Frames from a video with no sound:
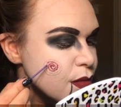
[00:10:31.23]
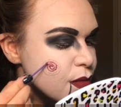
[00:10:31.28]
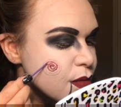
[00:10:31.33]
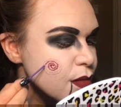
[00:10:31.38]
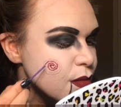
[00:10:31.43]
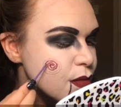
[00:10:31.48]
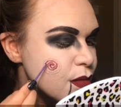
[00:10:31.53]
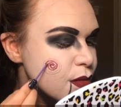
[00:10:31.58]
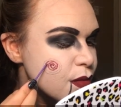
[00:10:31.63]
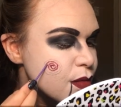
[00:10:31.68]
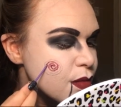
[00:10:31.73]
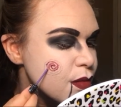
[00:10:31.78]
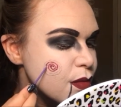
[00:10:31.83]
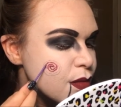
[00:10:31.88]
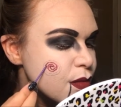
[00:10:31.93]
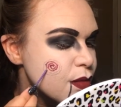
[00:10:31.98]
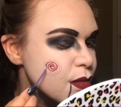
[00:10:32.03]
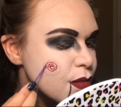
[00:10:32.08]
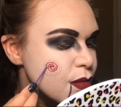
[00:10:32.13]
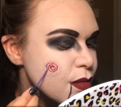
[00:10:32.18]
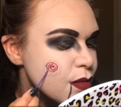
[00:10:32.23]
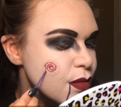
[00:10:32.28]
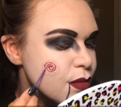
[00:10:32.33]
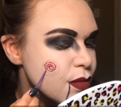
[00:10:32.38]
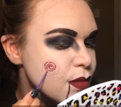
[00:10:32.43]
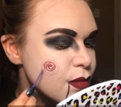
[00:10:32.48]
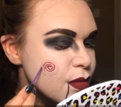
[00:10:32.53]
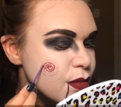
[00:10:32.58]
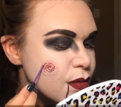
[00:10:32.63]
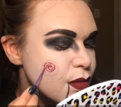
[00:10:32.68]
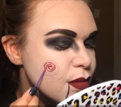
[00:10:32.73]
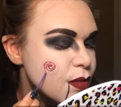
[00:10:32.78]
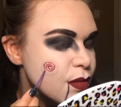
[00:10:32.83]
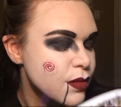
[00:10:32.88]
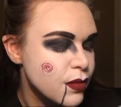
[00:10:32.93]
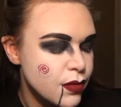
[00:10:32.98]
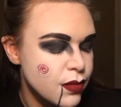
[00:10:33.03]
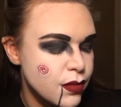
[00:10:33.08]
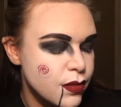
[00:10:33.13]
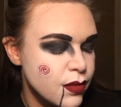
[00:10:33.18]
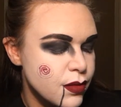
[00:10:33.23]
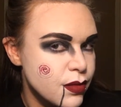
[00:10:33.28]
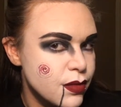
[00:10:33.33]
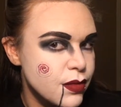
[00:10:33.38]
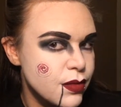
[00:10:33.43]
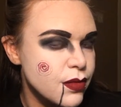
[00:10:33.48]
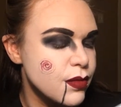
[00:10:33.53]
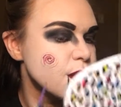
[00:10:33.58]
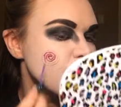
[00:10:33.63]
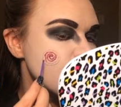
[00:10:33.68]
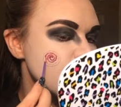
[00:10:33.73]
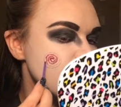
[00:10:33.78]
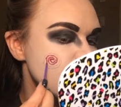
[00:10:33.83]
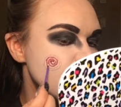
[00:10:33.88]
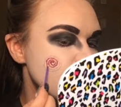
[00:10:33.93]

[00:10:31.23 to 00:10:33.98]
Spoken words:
with the red lipstick,